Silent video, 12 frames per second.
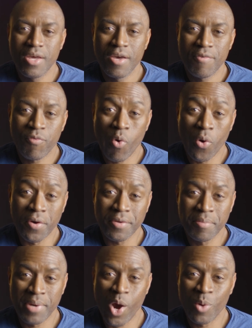For
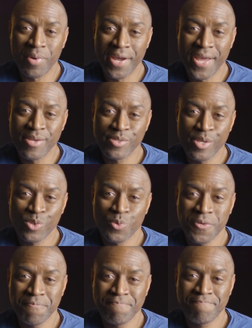Powered by
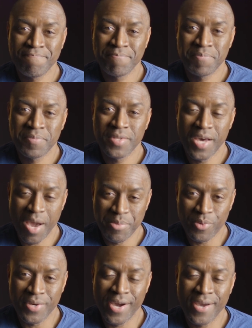Ancestry, I'm
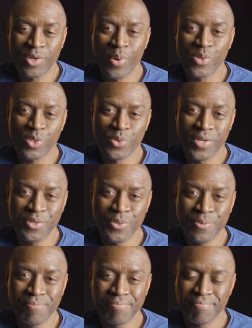your guide, Kwesi
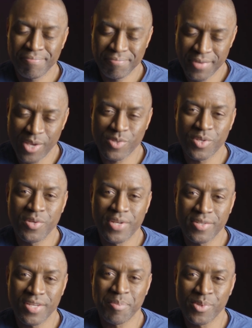Kunadu. I'll see you
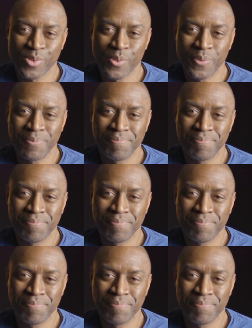next episode.